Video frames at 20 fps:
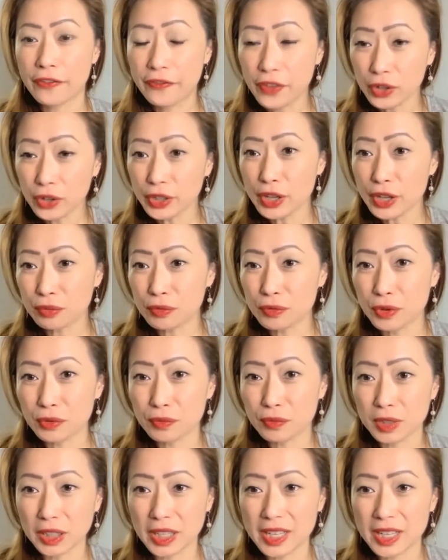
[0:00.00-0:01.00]
fully through the
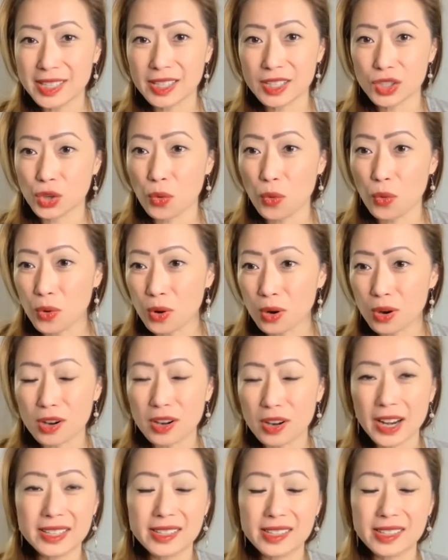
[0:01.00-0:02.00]
releases, or
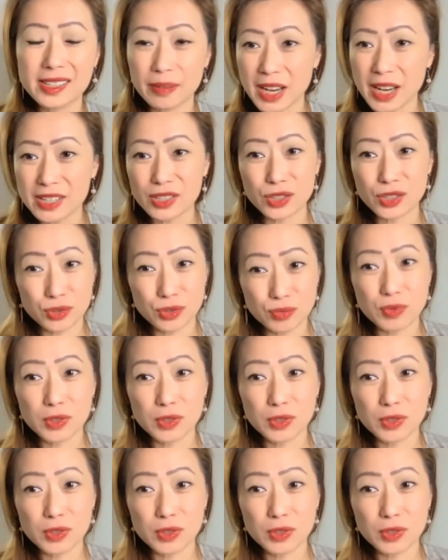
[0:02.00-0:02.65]
in some cases,